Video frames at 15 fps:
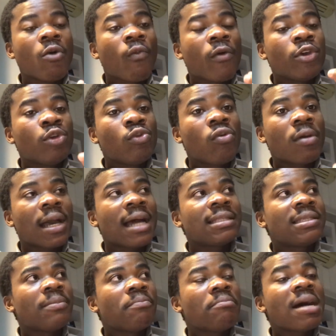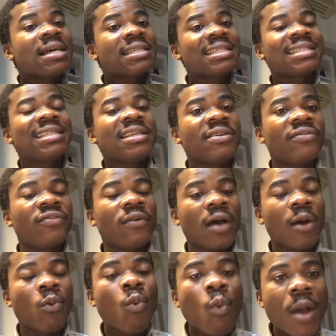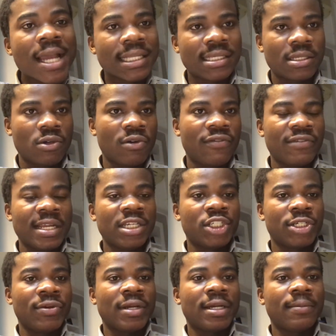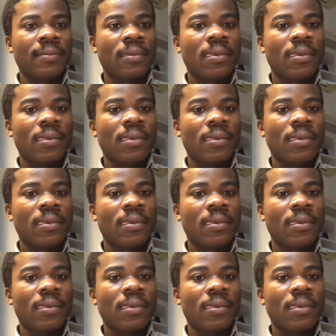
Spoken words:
When you look at the massive weight of Nigeria,